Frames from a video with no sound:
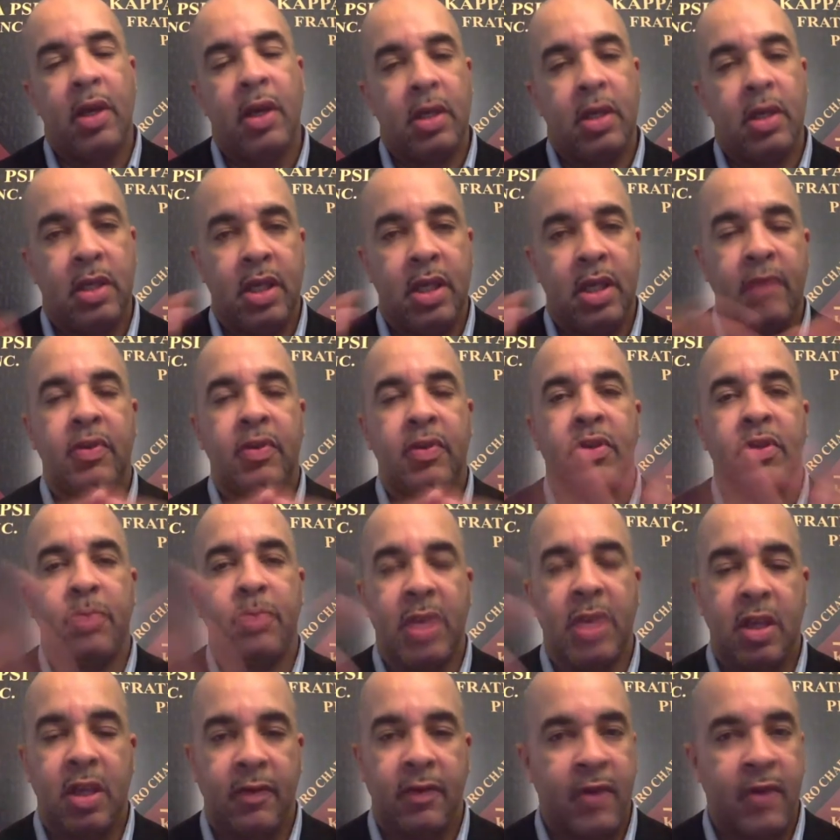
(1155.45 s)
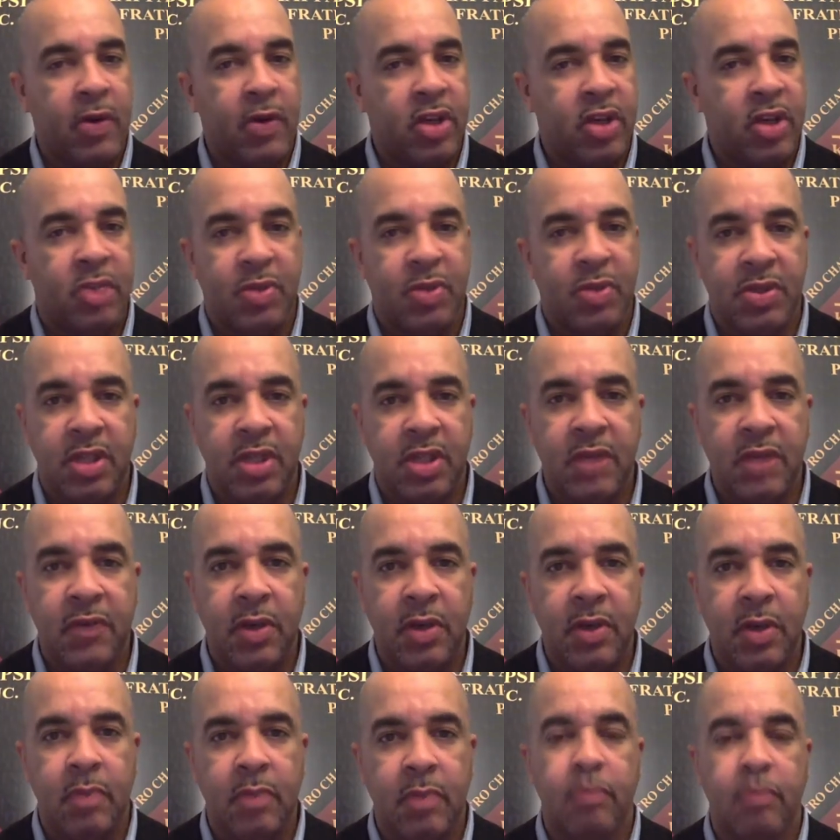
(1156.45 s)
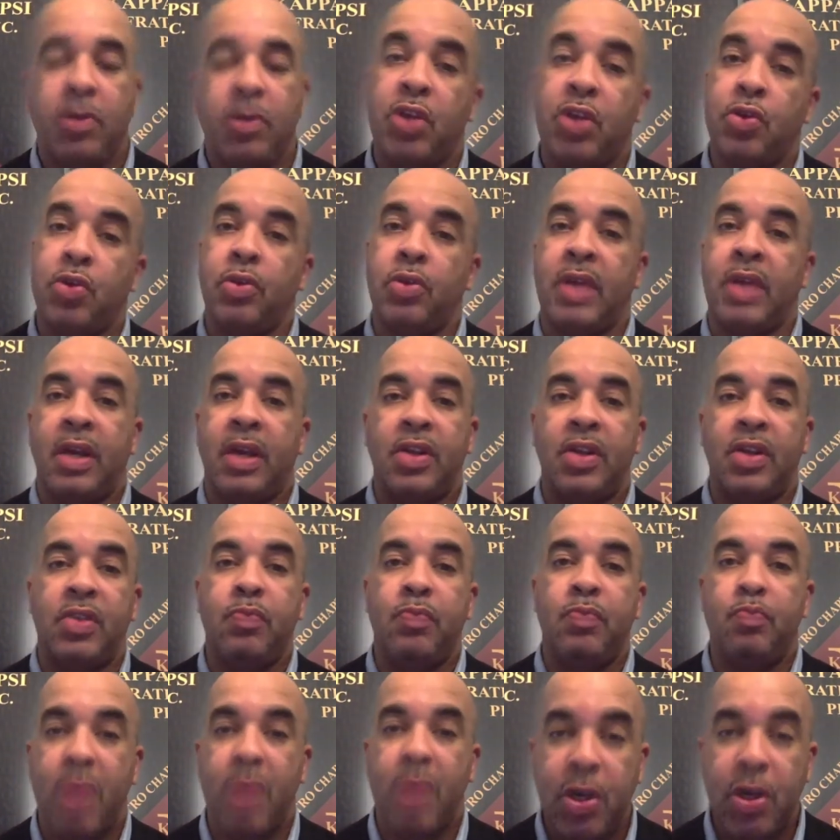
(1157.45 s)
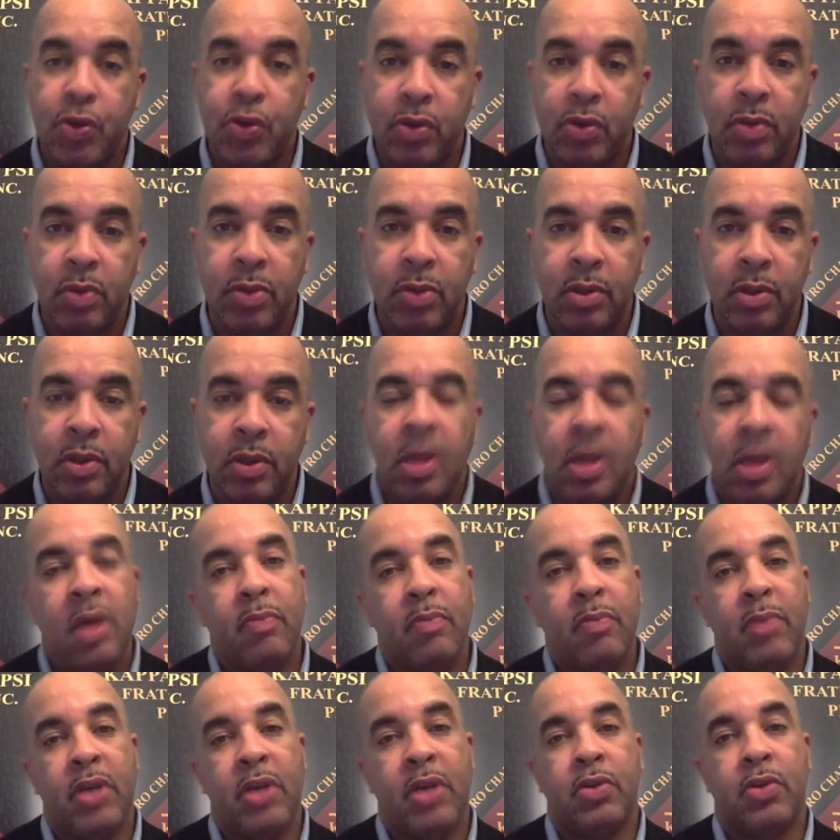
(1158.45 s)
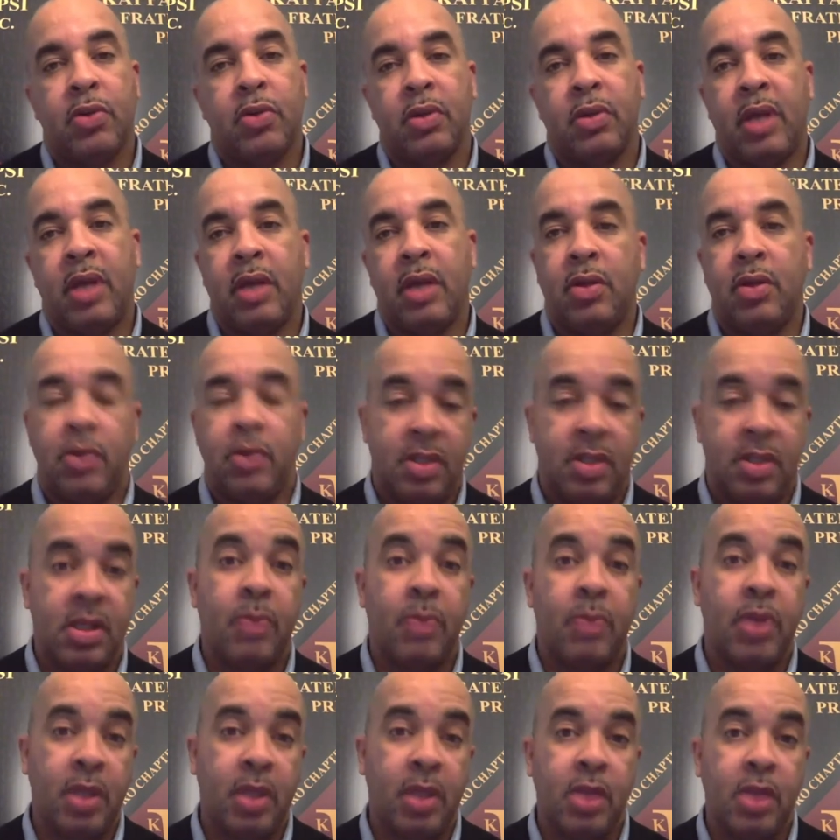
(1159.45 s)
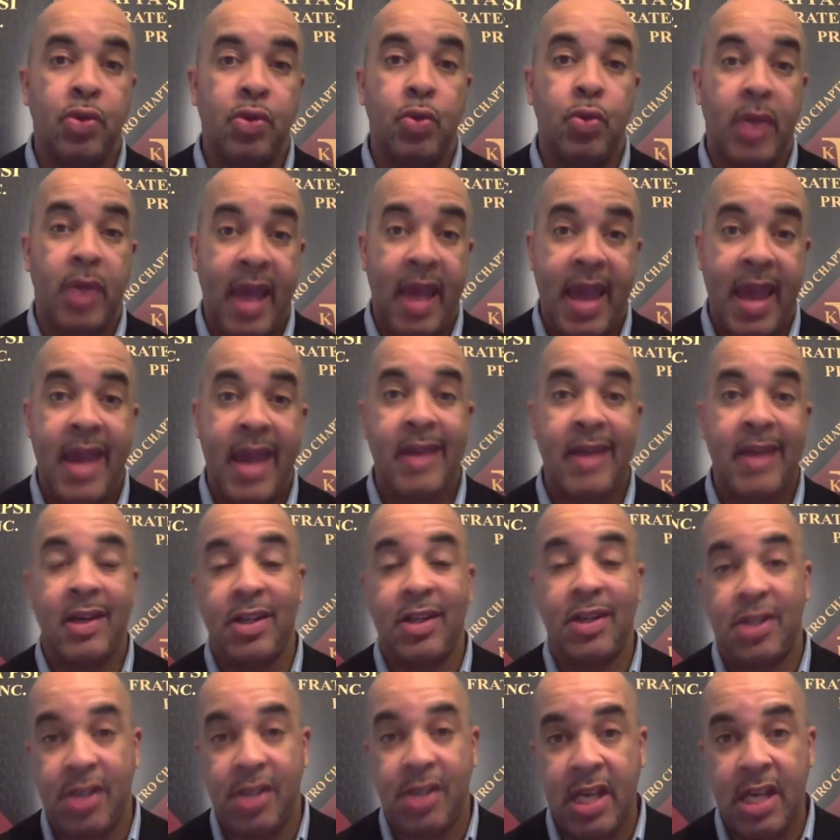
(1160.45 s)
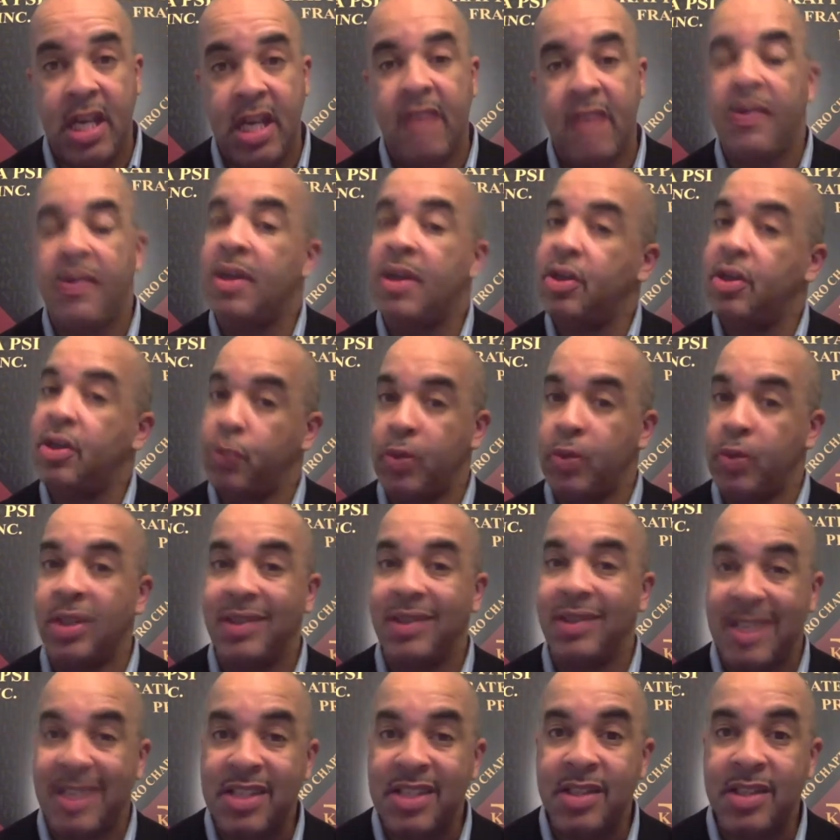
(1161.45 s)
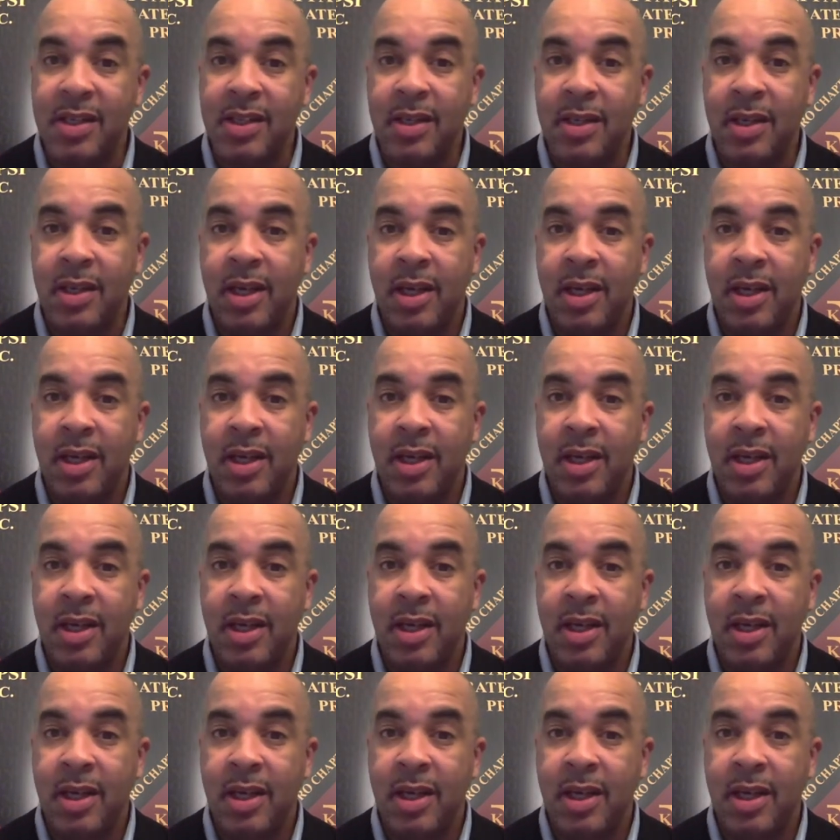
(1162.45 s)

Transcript: Make it very specific, make sure that it's measurable, make sure that it's something that you can achieve and it's realistic.